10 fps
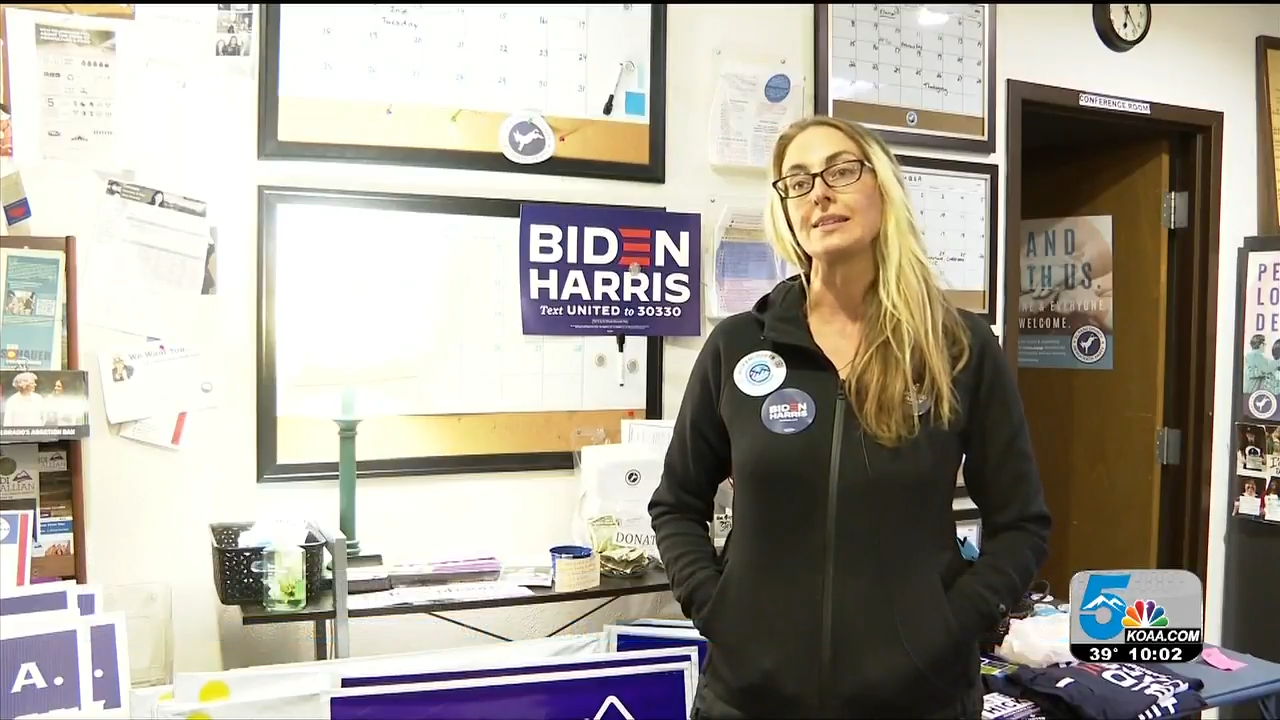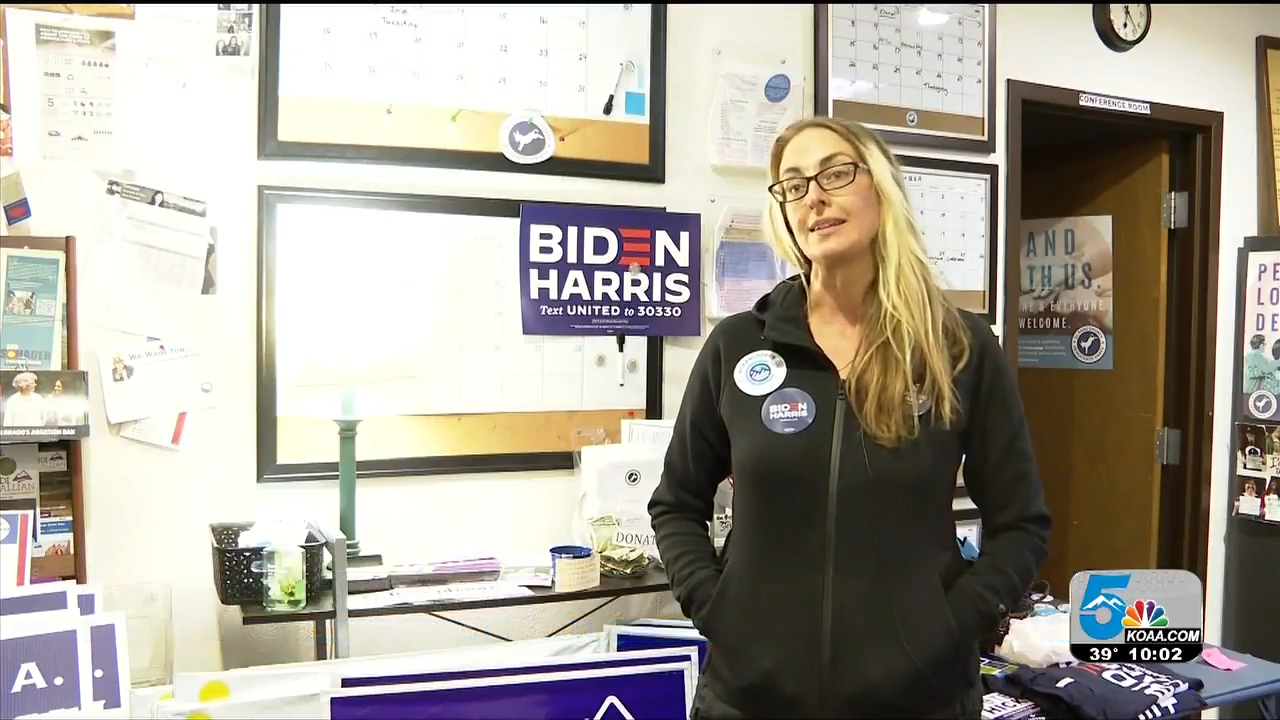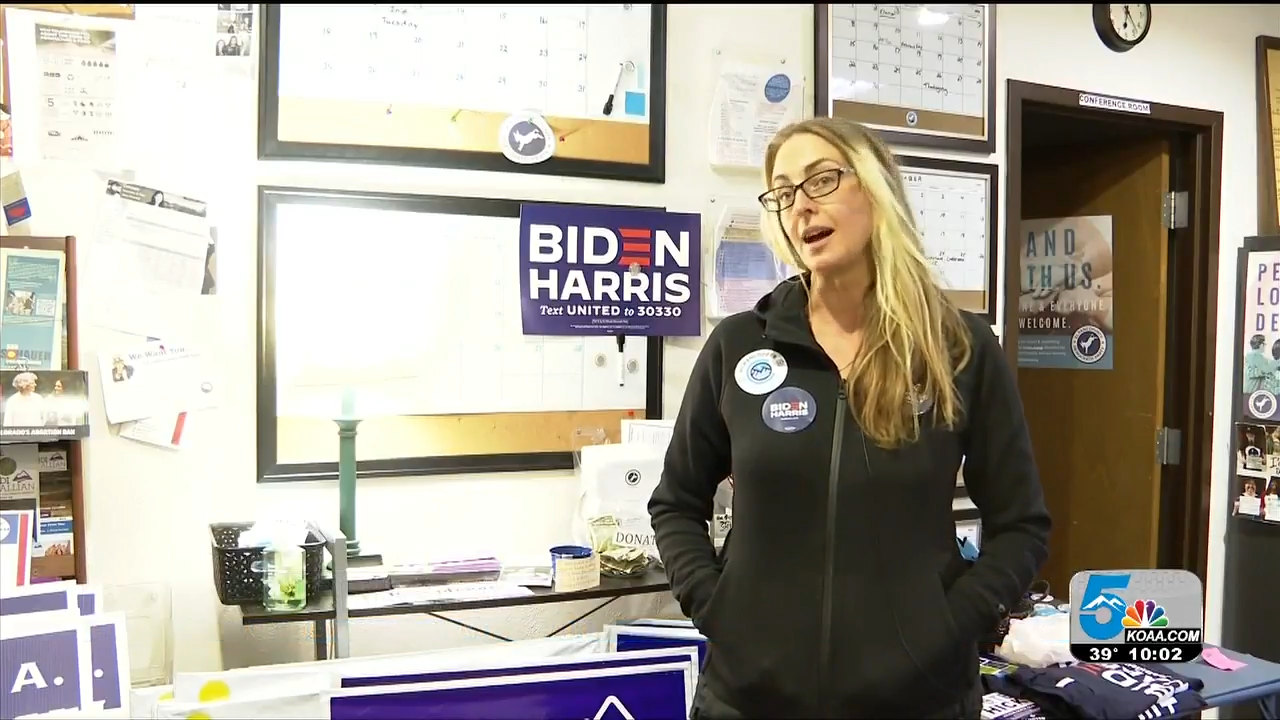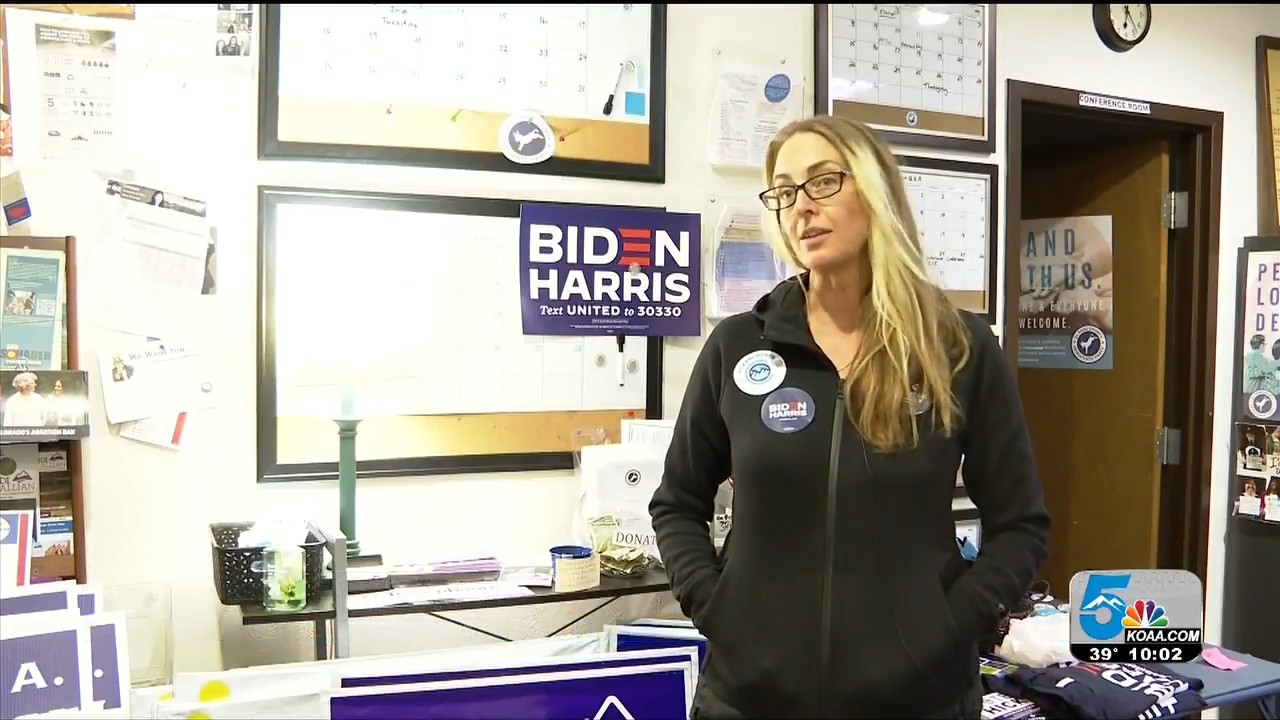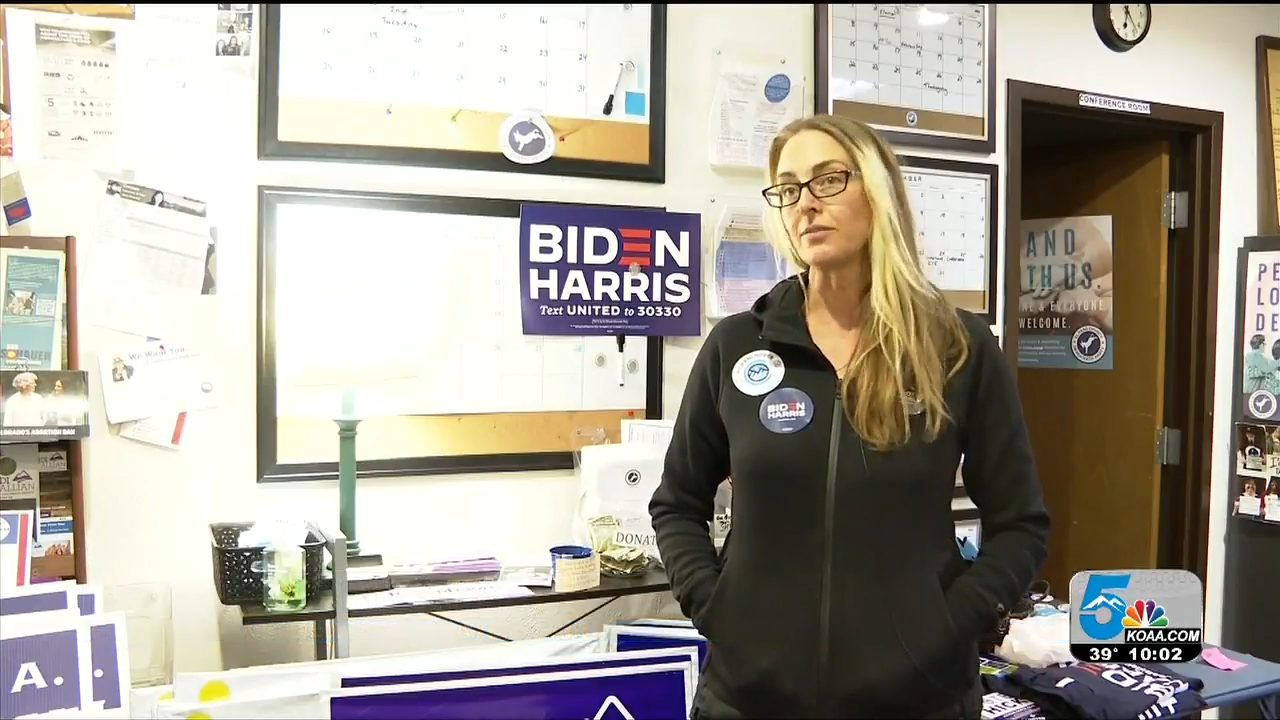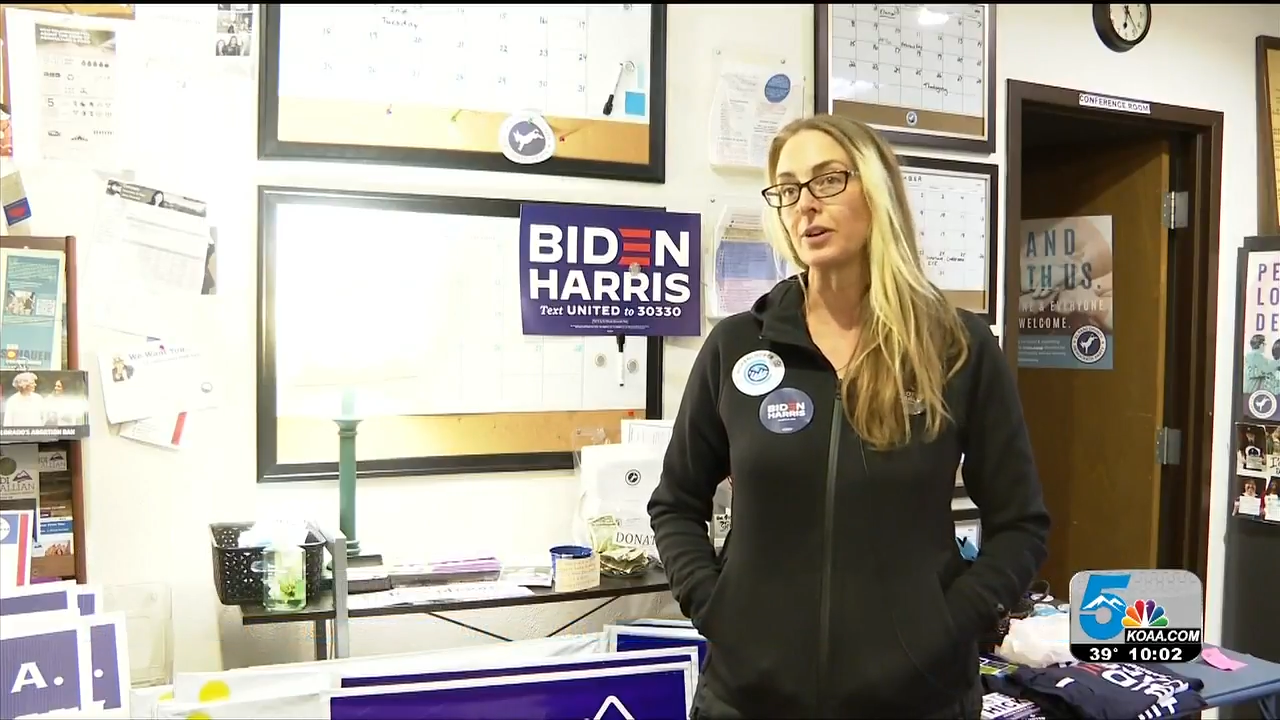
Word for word: not